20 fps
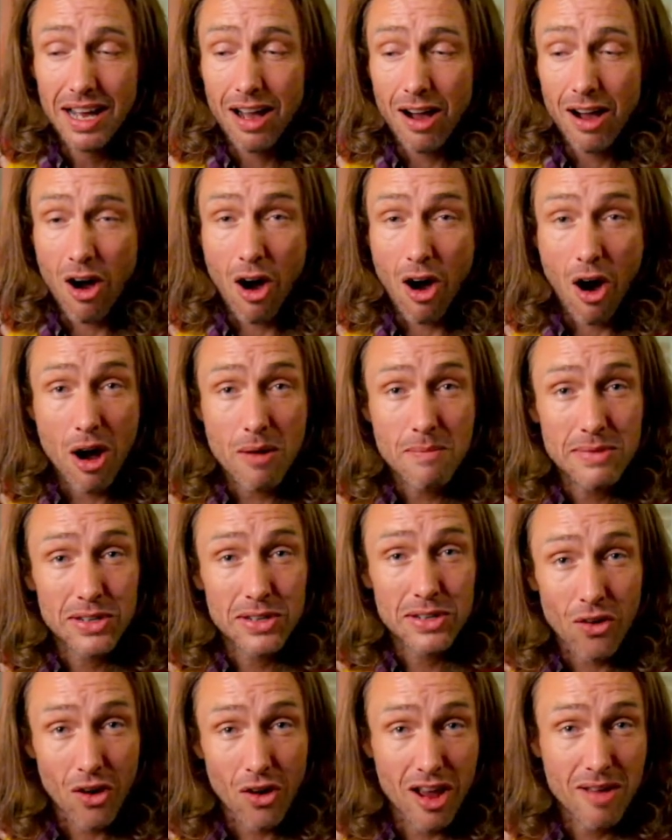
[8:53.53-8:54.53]
I'm
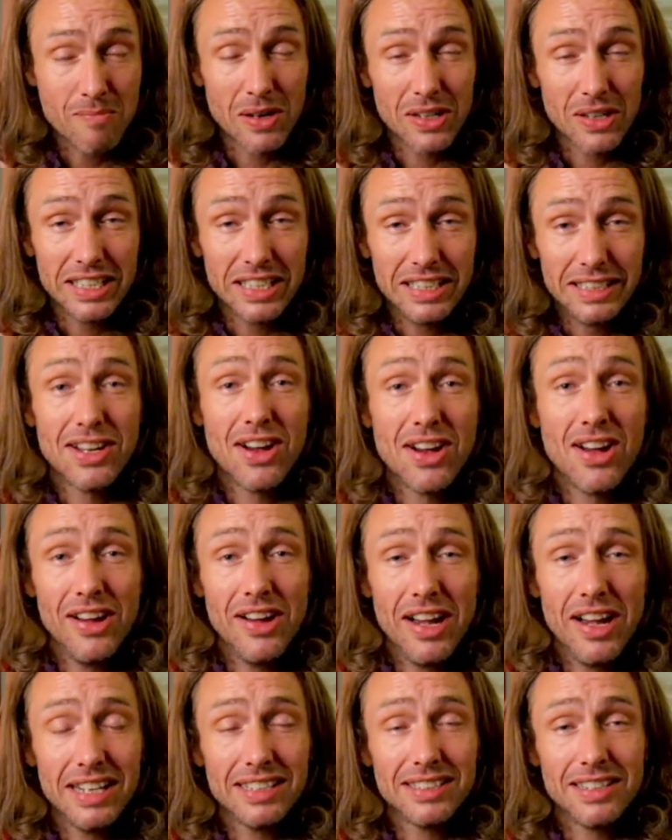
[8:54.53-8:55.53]
trying my
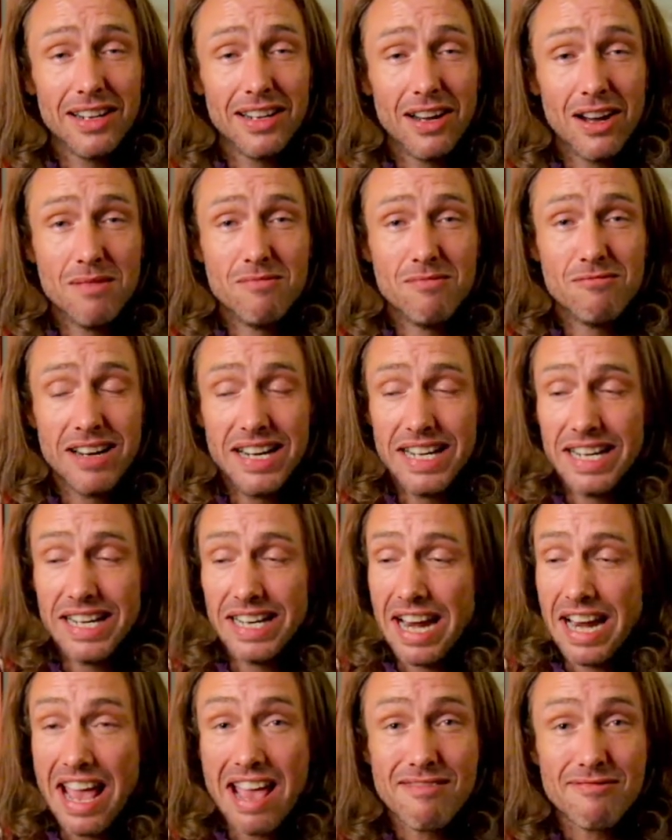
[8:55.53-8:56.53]
darndest. I'm reading
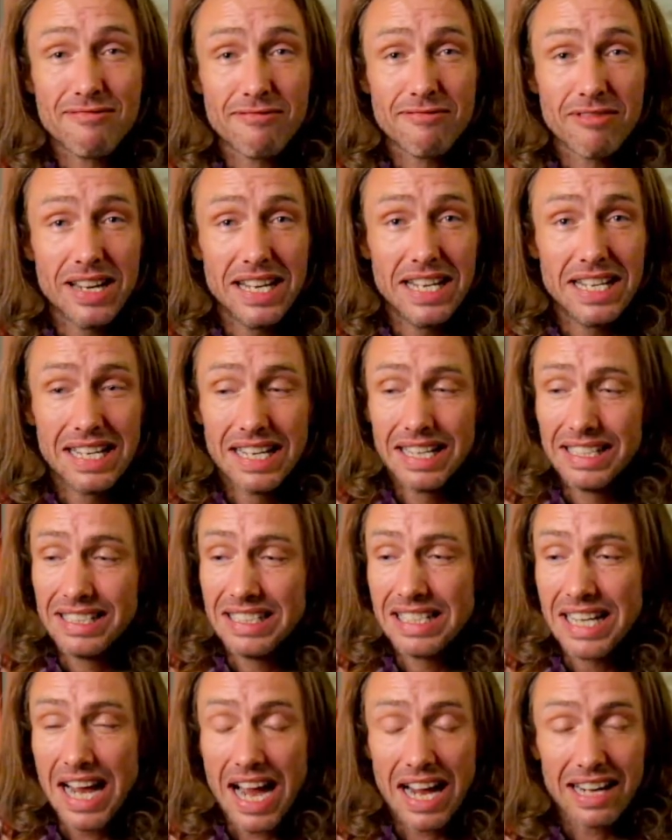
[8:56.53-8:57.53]
every
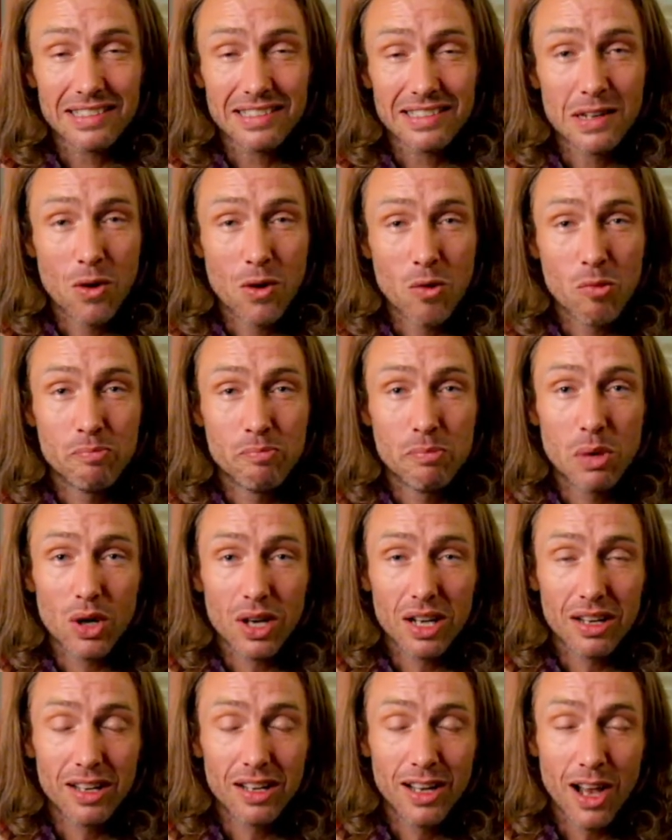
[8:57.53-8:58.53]
tactical book
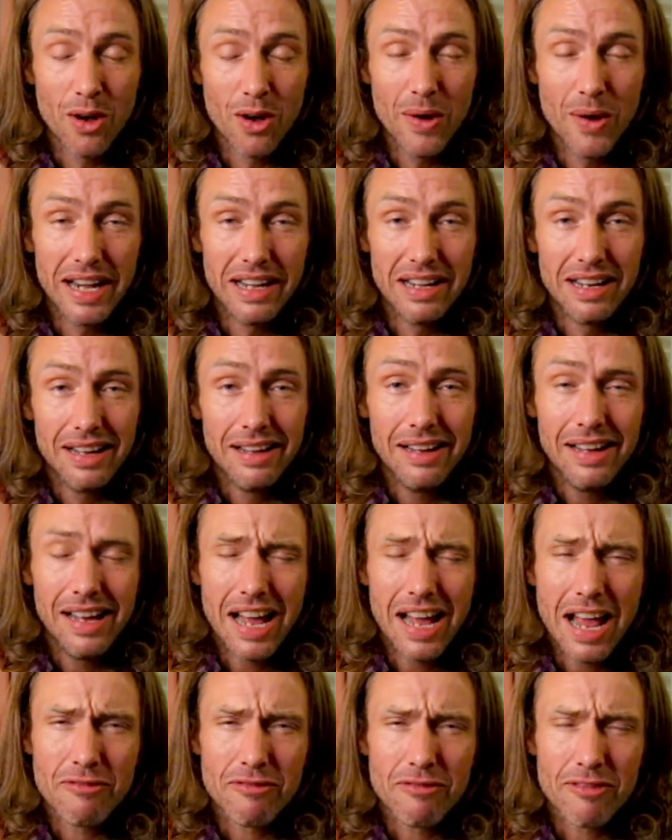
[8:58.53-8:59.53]
going,
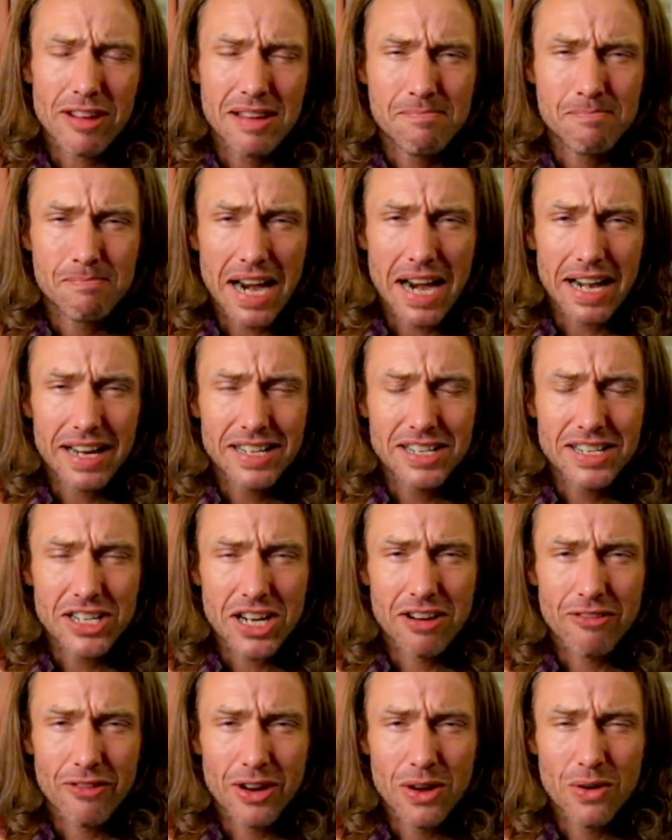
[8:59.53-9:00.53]
every
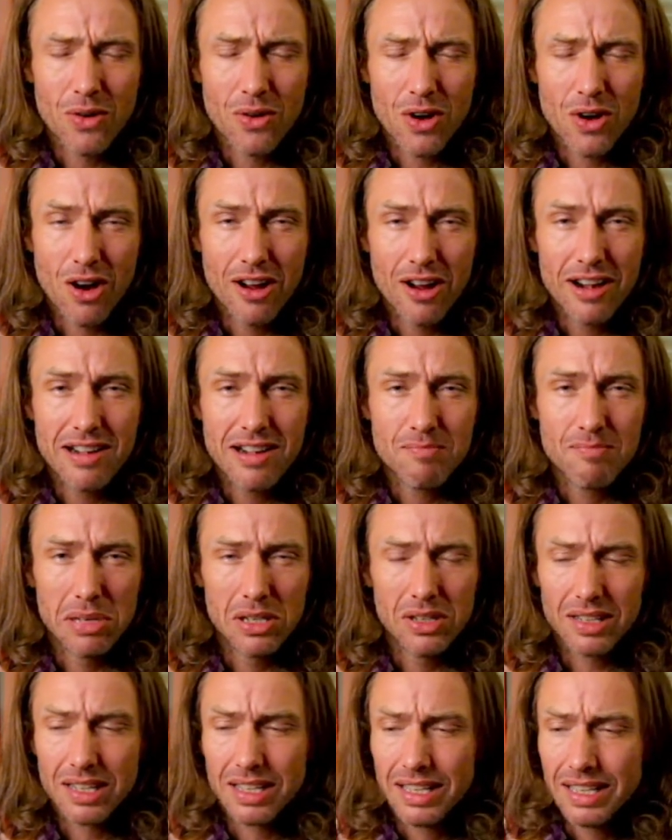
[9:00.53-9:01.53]
managerial kind of
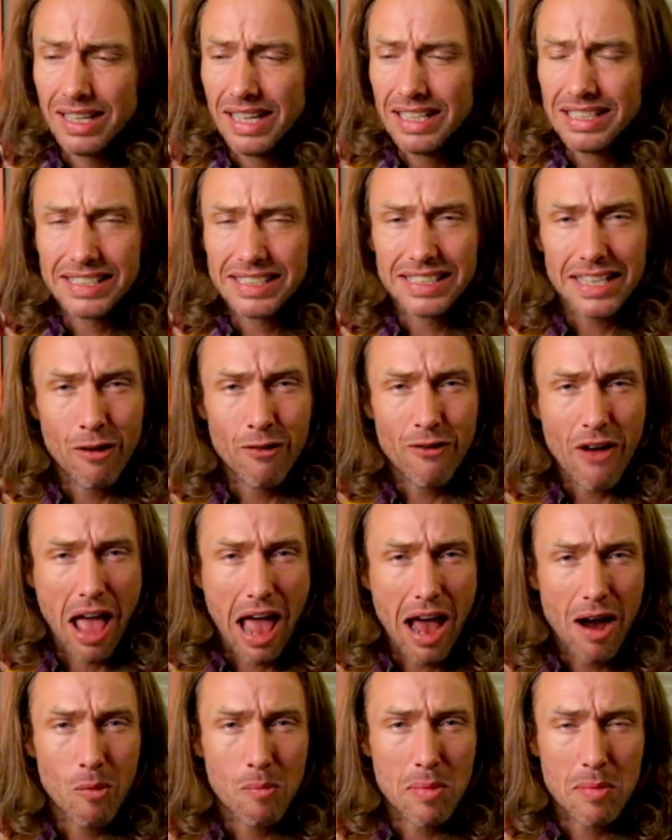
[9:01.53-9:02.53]
book,
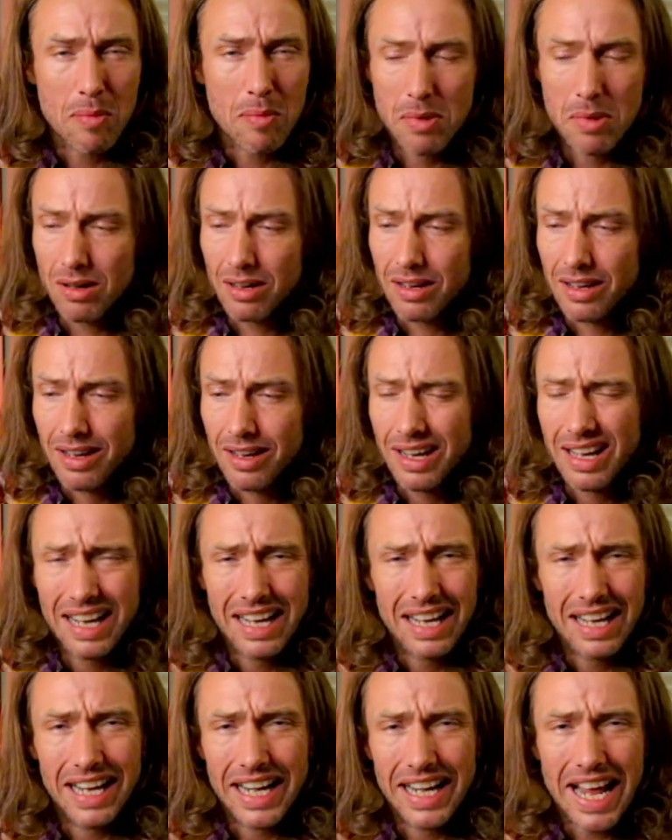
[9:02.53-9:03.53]
self-help book,
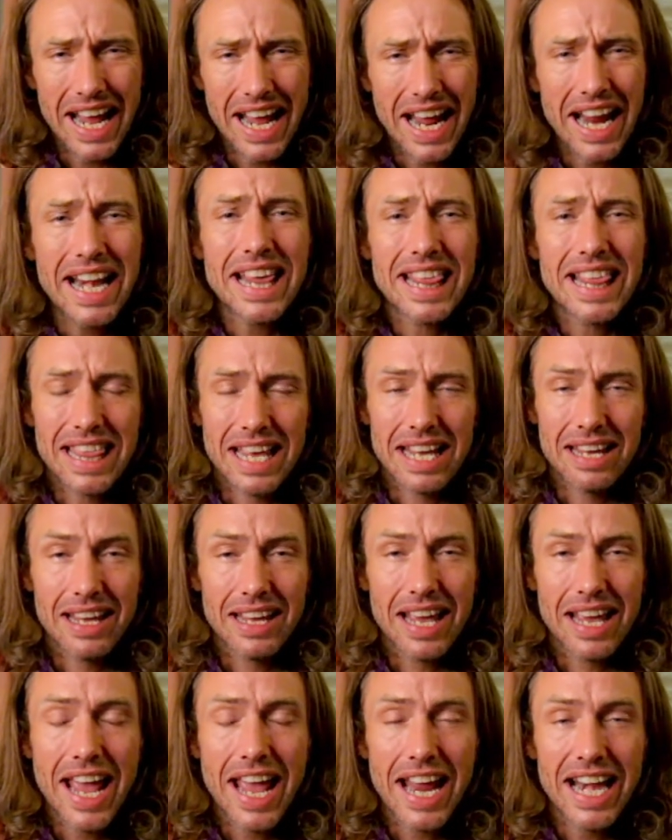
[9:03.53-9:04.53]
and anything
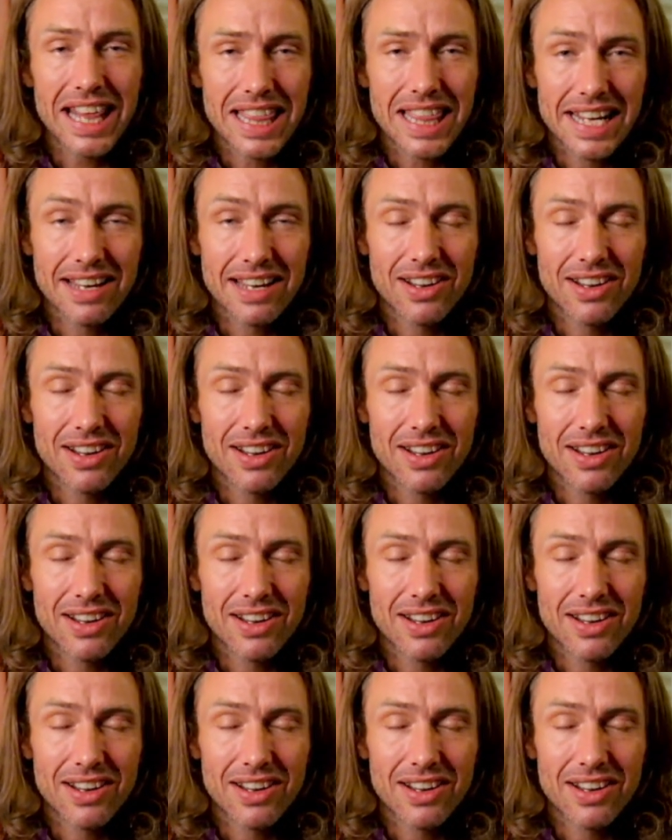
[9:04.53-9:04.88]
I